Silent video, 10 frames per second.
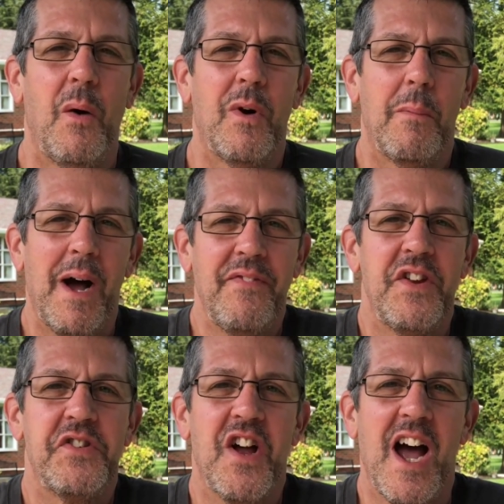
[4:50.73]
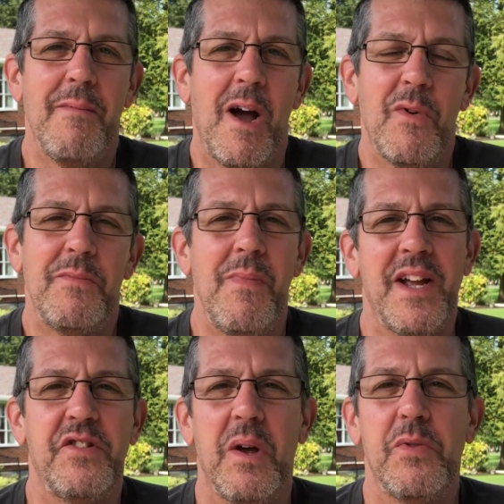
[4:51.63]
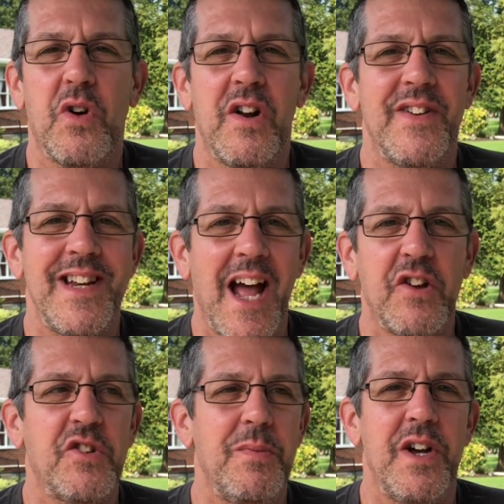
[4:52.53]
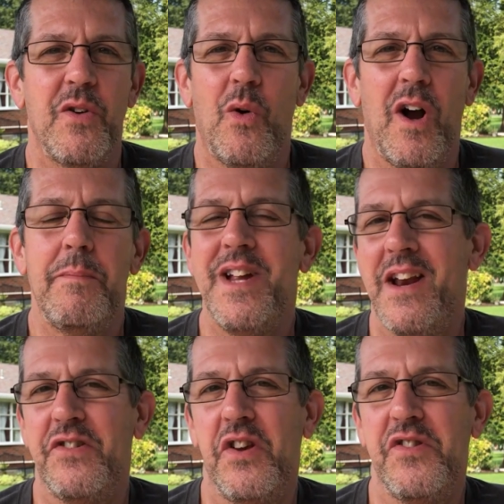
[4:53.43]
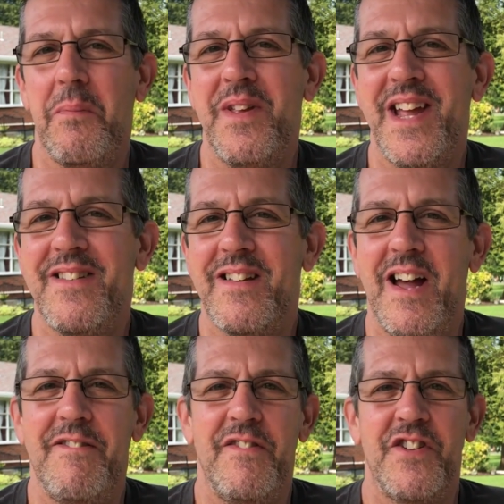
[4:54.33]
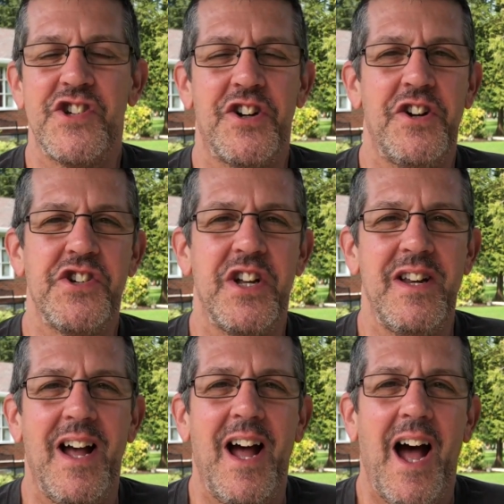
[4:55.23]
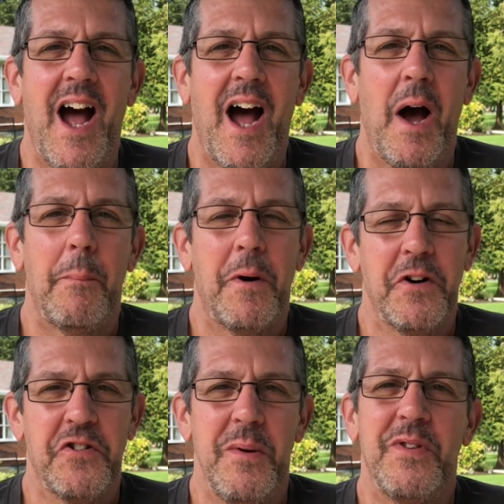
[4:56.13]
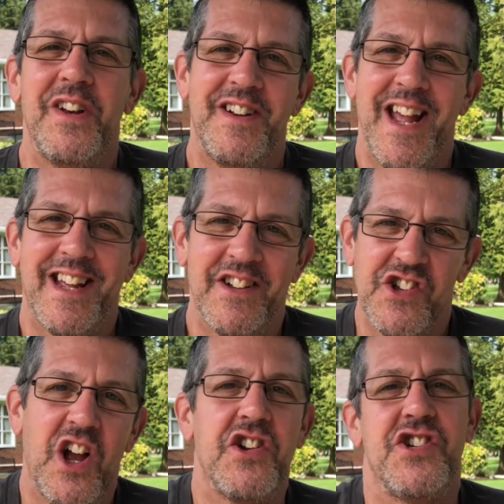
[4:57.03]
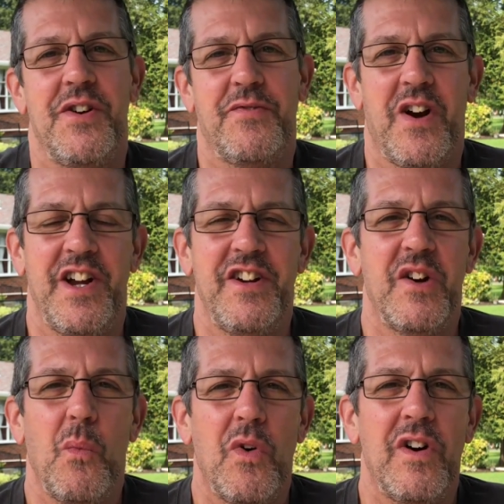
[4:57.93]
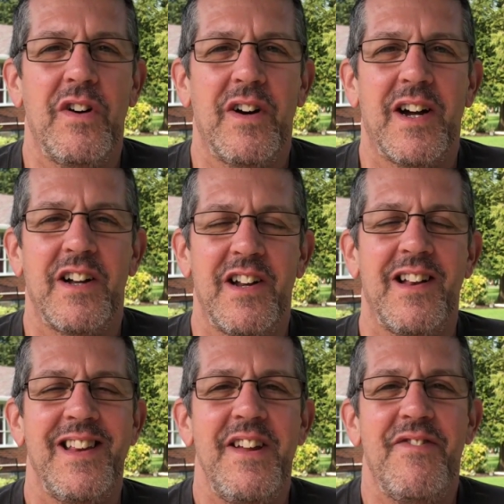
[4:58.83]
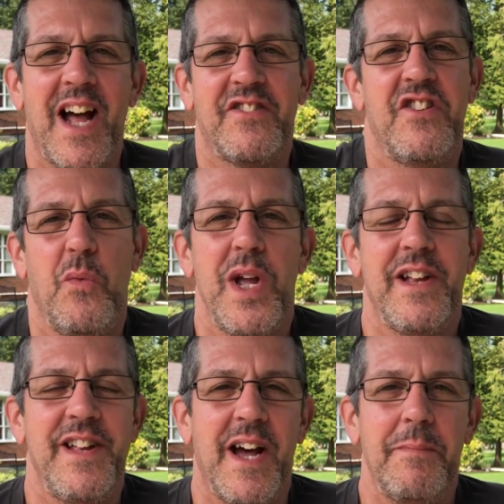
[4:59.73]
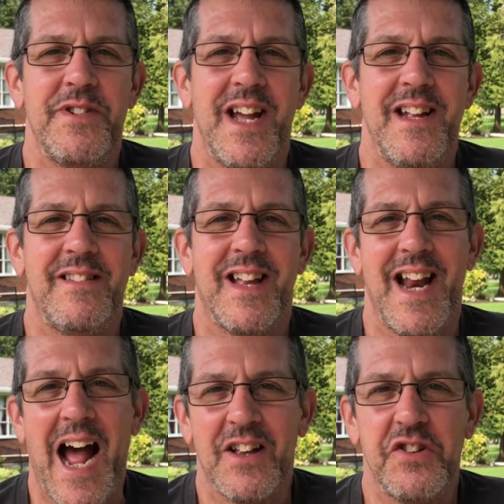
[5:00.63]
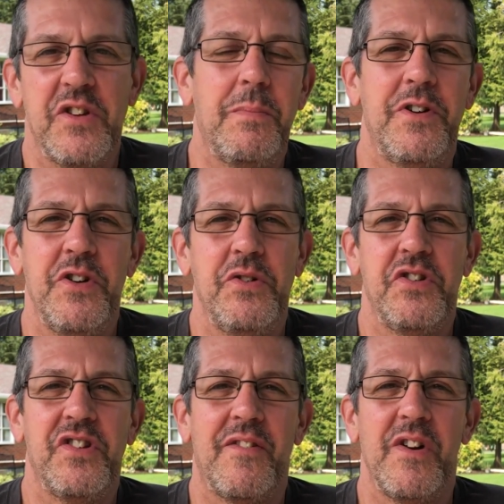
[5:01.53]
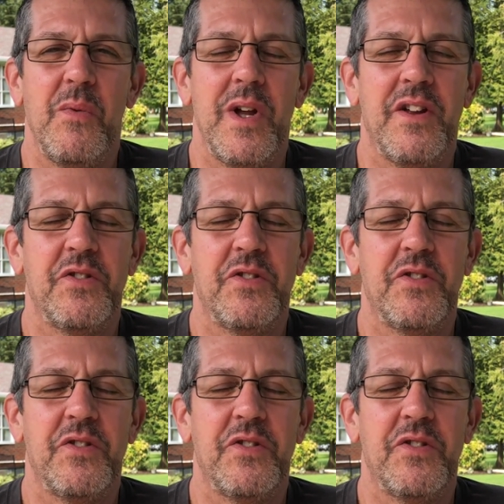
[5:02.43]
Well, about this time I would make some sort of announcement or update us on something in the life of the church, and Perkstream's going to take a shift right here, and we're going to leave that to the weekly update that Allison produces every week.